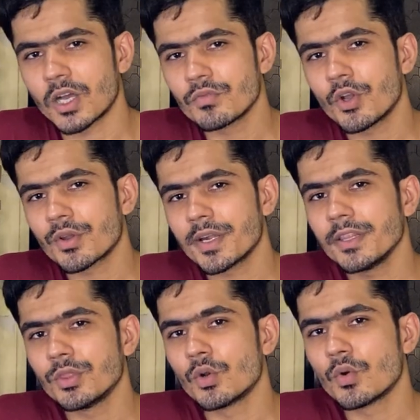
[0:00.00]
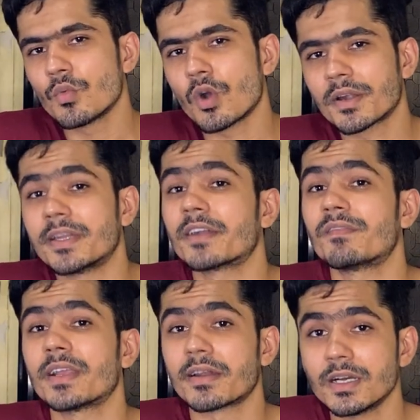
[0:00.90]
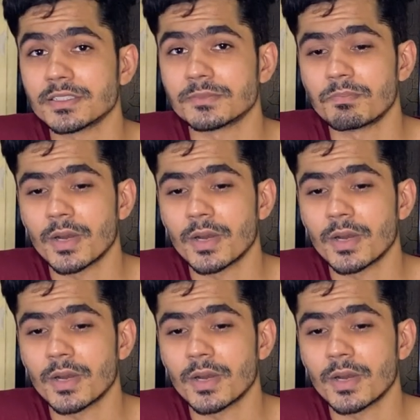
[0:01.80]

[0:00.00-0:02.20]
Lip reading: Now you already know what Netflix does,